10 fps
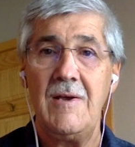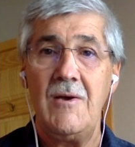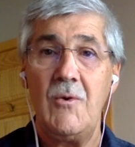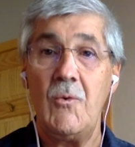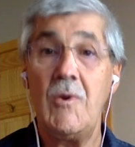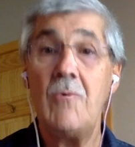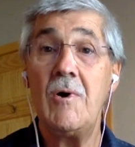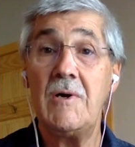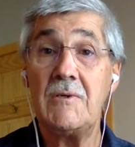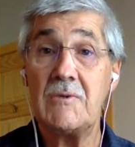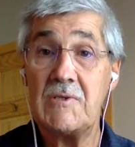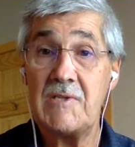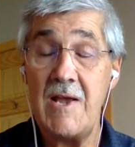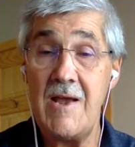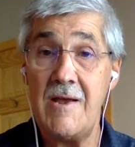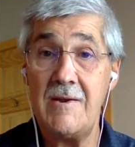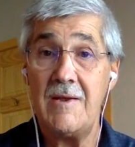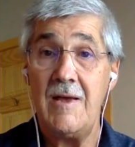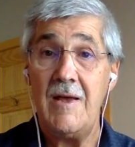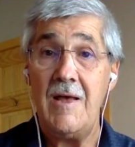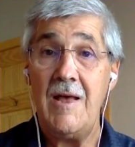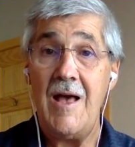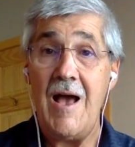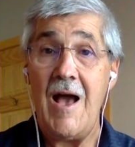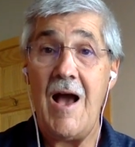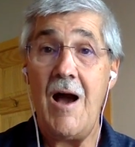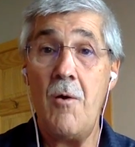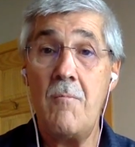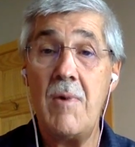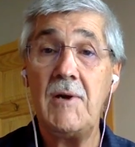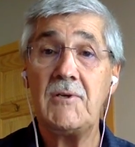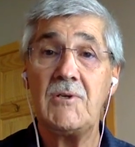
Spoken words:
we will understand how much